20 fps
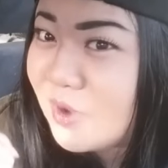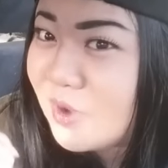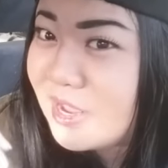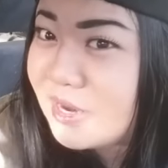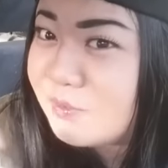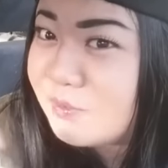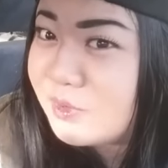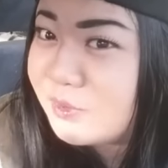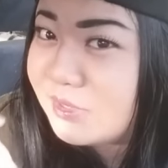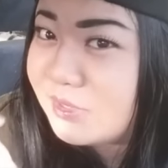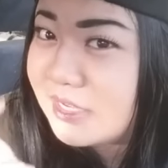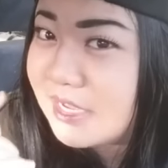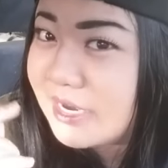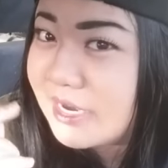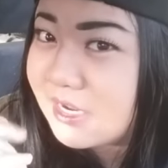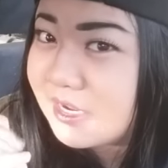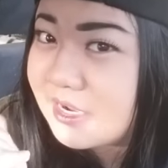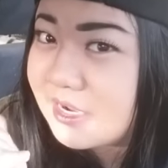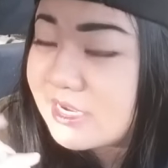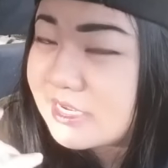When will we
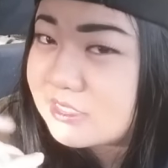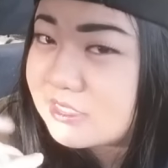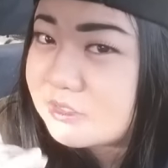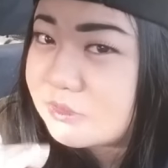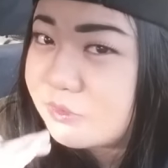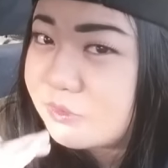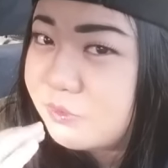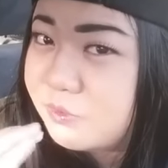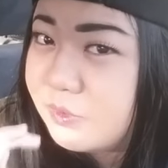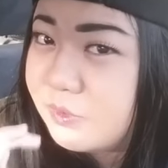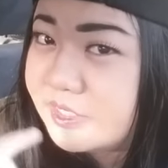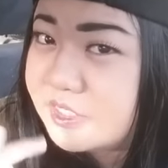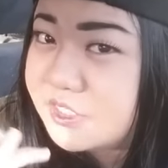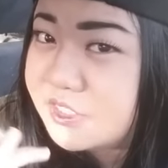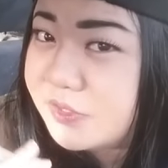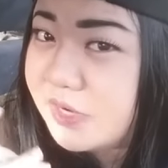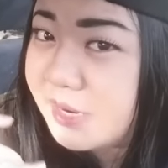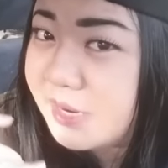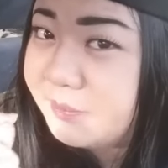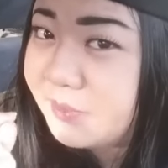get it, guys? When
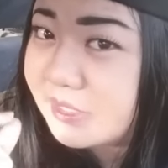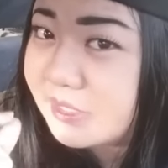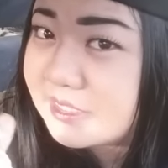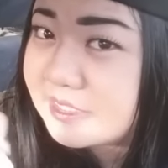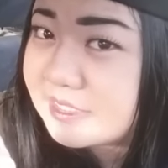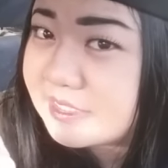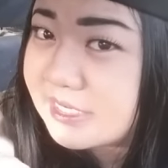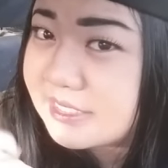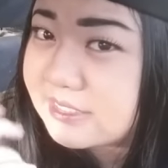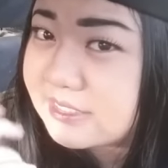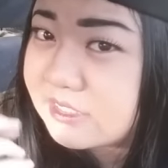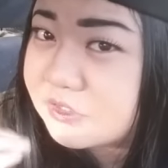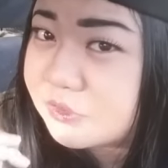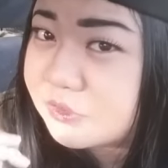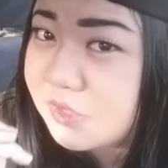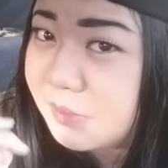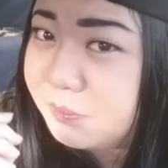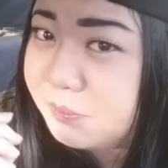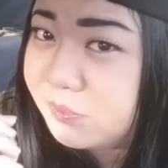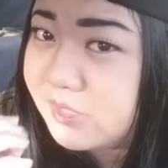do you hypothesize a
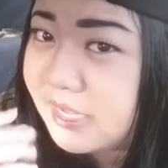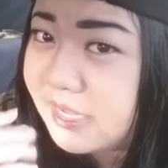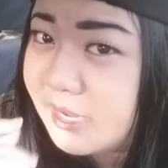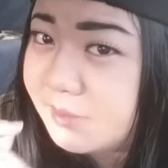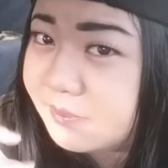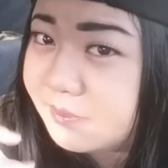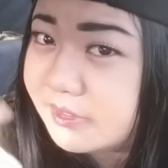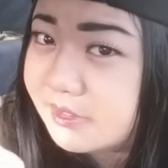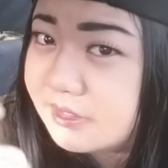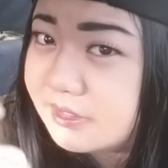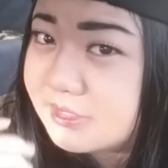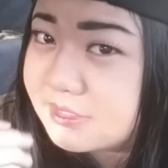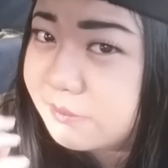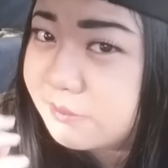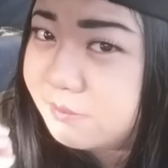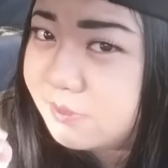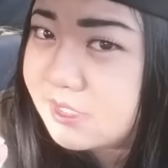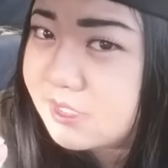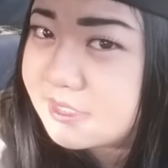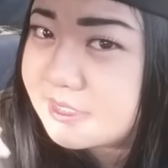drop will happen?
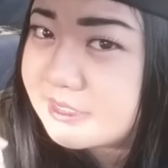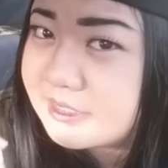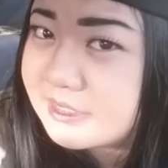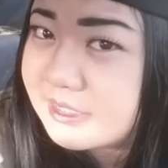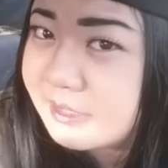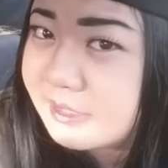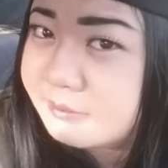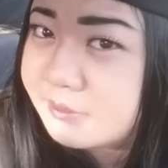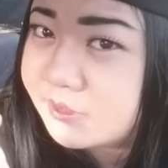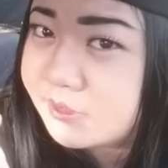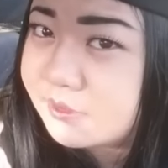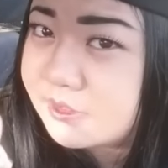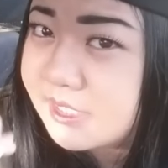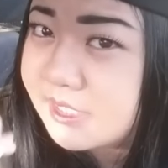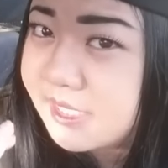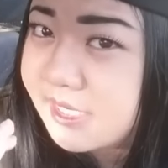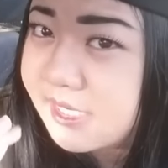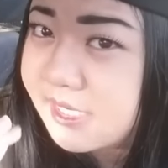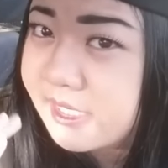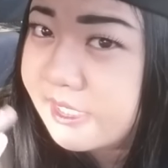Is it because it's
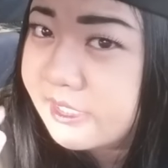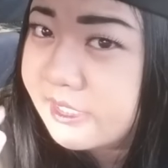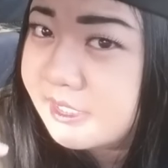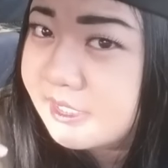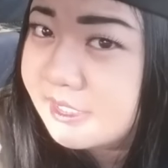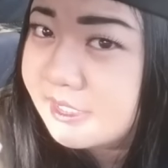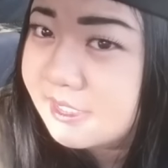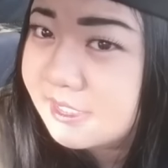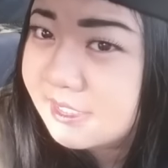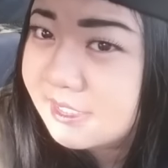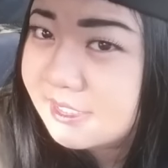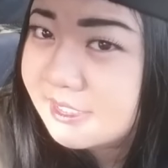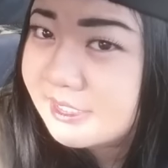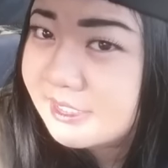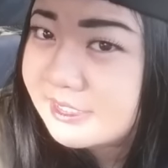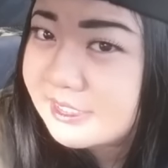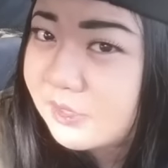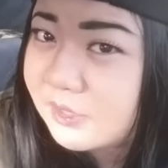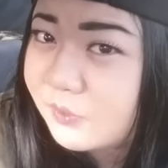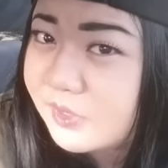Namjoon Day?
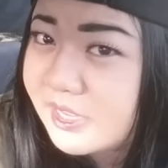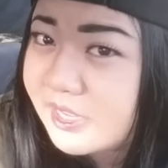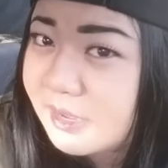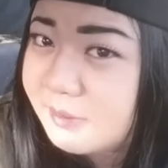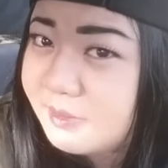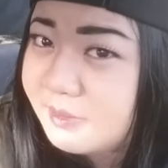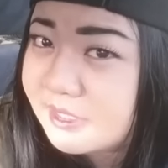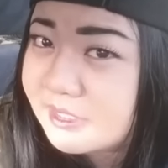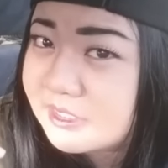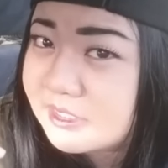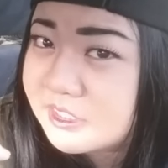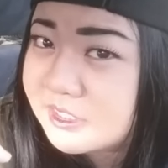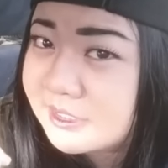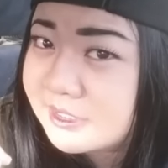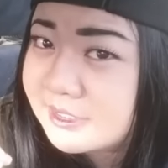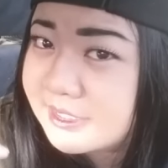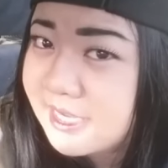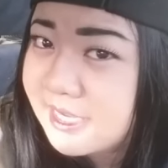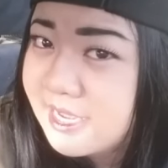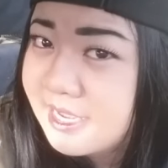That we can't make it
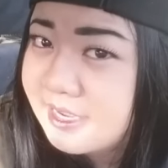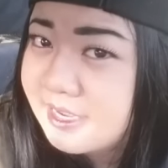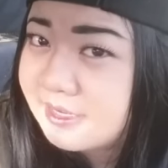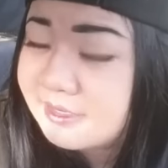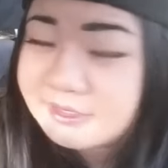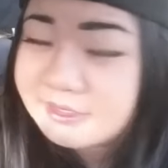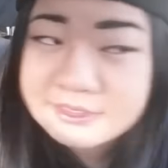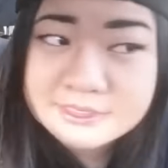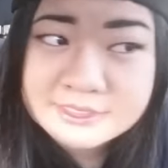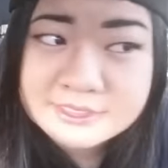Jin Day?